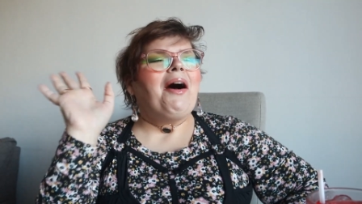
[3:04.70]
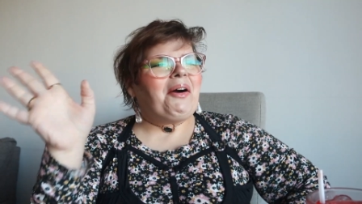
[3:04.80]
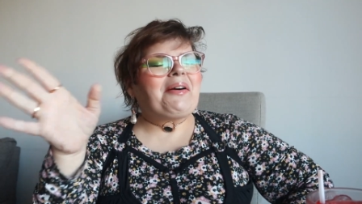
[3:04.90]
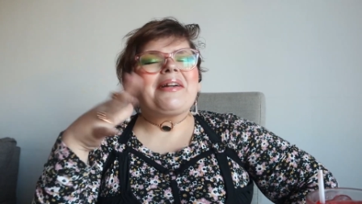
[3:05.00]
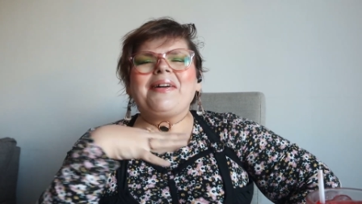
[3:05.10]

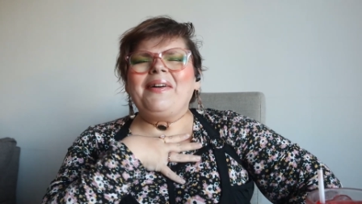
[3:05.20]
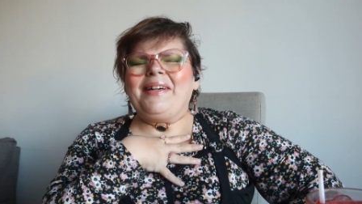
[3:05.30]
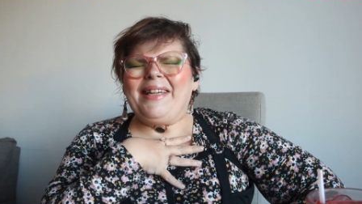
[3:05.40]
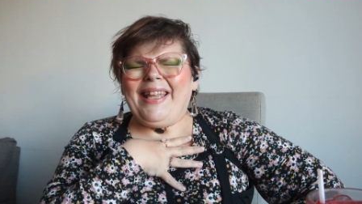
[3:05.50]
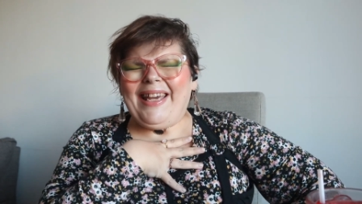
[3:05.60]
Or you
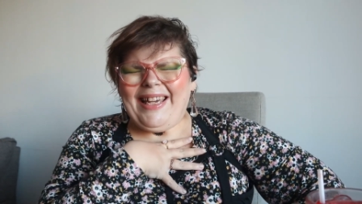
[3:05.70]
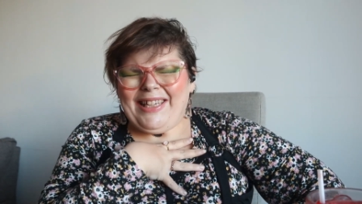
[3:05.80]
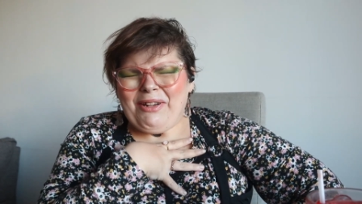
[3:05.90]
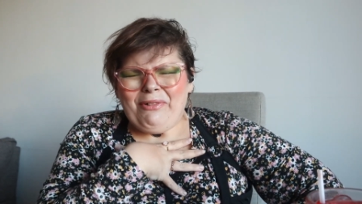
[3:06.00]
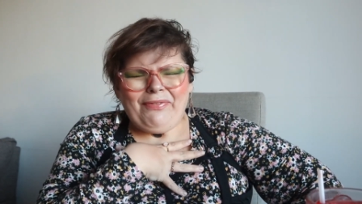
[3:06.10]

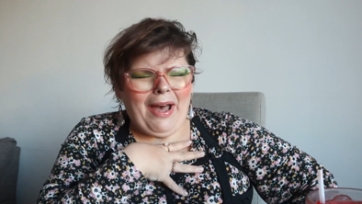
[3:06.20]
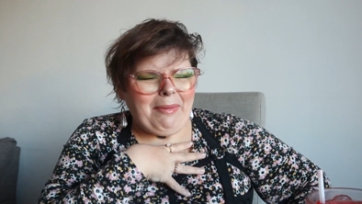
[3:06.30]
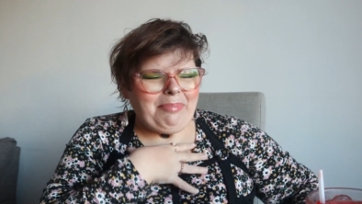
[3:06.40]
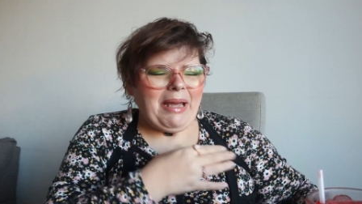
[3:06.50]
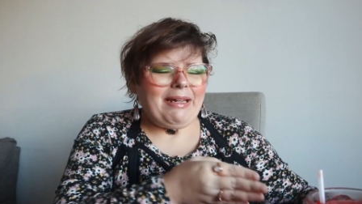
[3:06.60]
like you
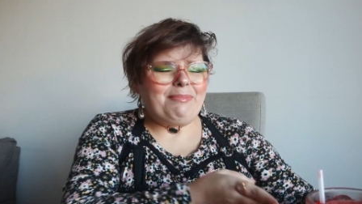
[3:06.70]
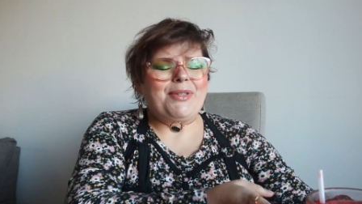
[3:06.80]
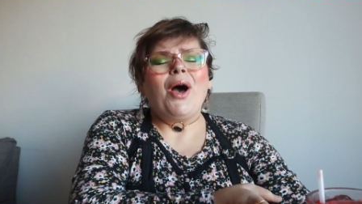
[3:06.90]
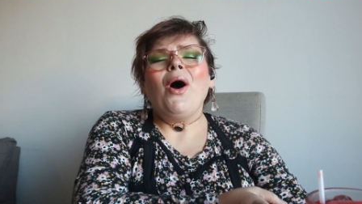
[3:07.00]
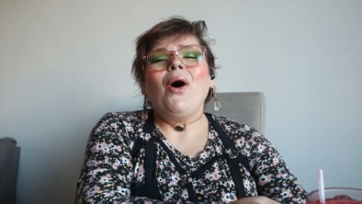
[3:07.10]
fat
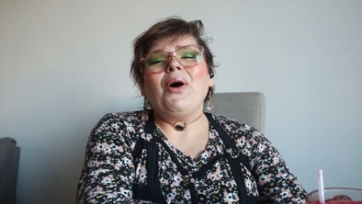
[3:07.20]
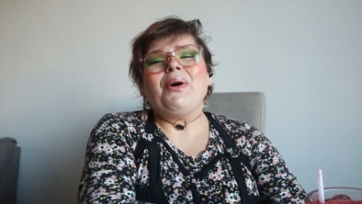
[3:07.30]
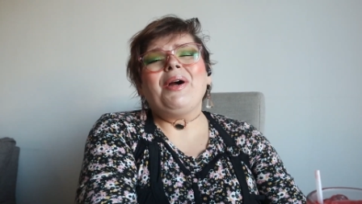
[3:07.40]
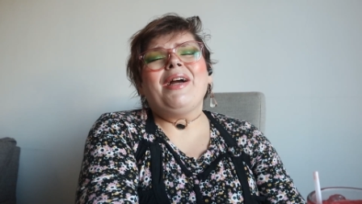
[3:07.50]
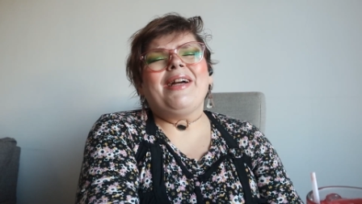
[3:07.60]
babes,
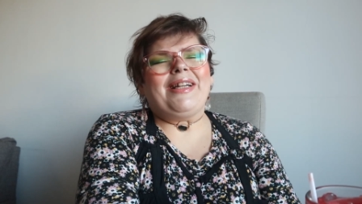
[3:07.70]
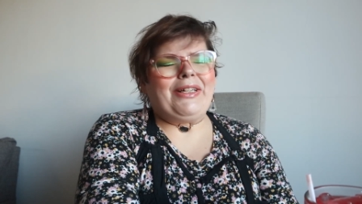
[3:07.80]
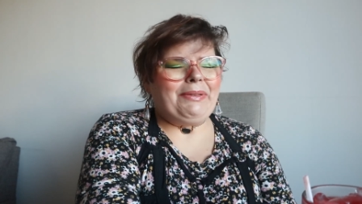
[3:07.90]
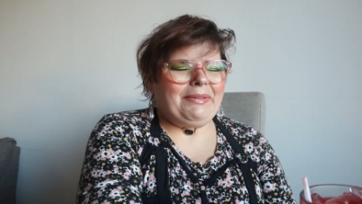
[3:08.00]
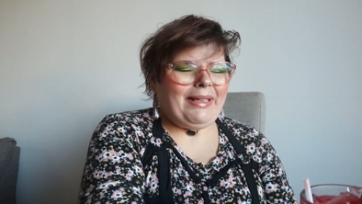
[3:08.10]
or
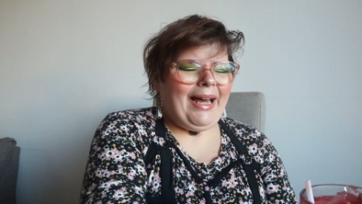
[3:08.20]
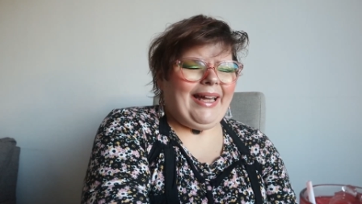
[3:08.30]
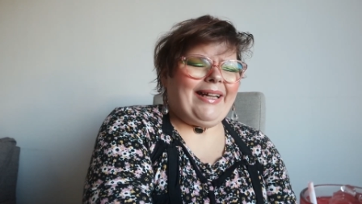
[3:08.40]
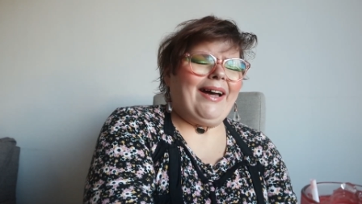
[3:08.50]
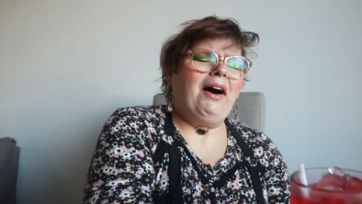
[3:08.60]
you
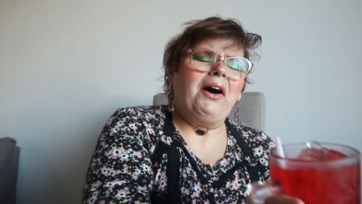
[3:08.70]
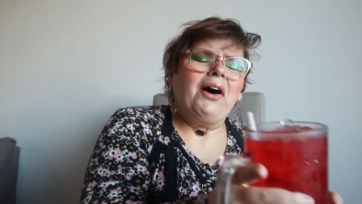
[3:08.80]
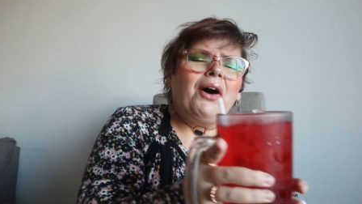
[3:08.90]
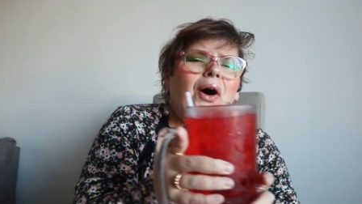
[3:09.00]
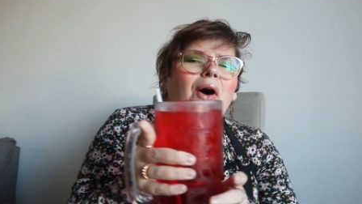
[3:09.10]
like
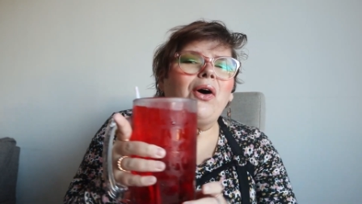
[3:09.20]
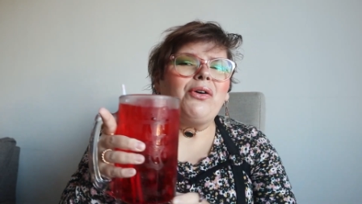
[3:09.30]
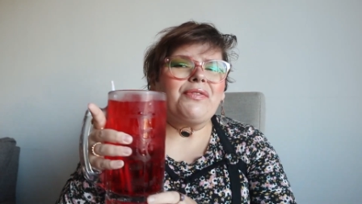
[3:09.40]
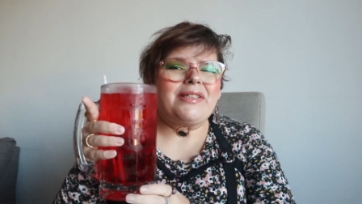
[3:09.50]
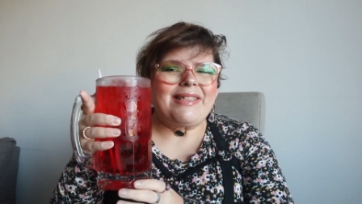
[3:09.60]

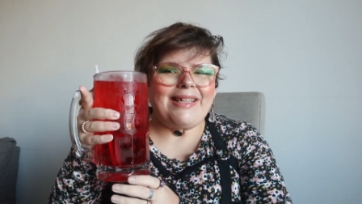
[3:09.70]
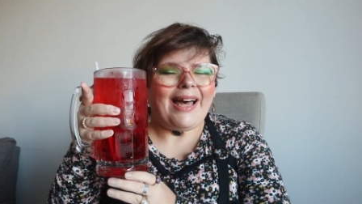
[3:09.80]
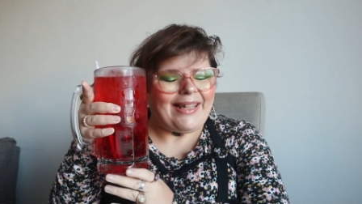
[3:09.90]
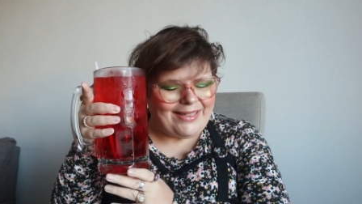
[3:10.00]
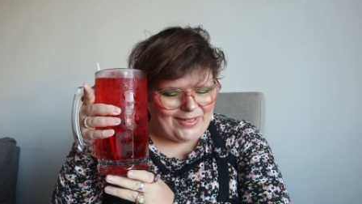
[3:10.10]

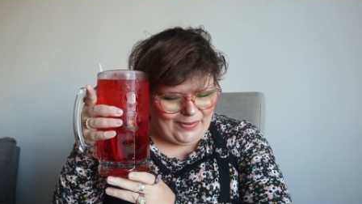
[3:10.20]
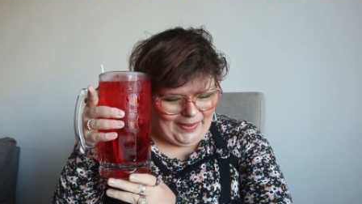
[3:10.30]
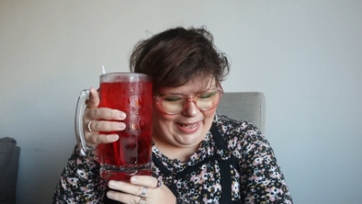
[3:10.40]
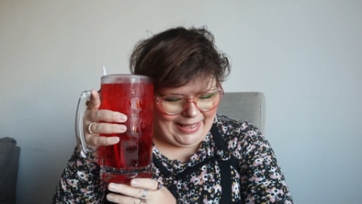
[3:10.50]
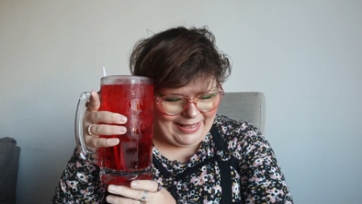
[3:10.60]
oversized
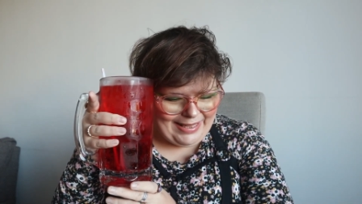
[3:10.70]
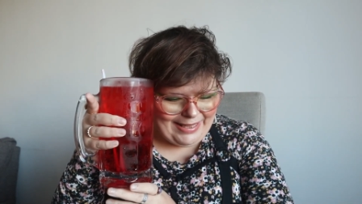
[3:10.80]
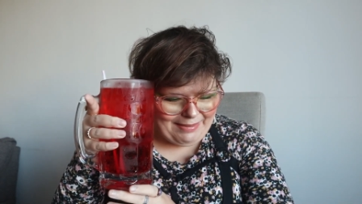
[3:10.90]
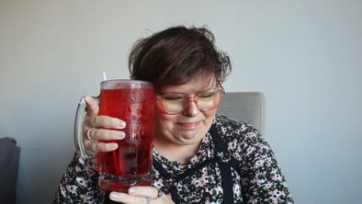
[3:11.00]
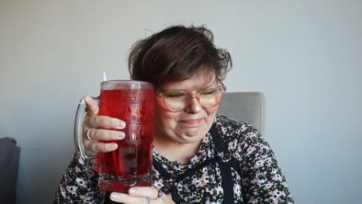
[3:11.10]

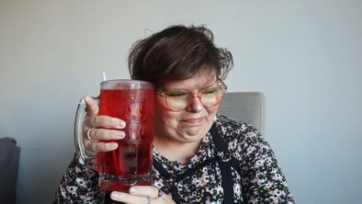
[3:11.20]
drinks.